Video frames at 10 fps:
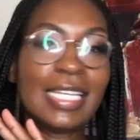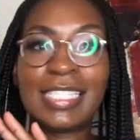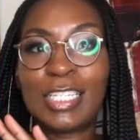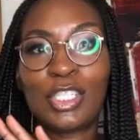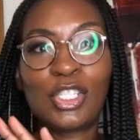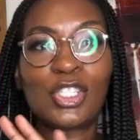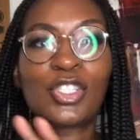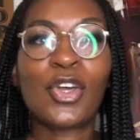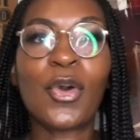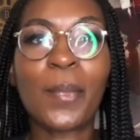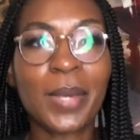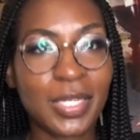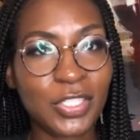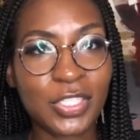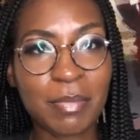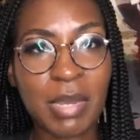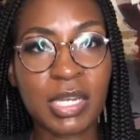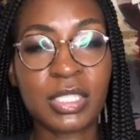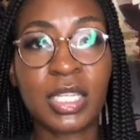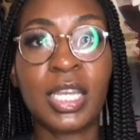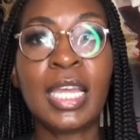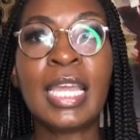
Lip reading: did so much modeling.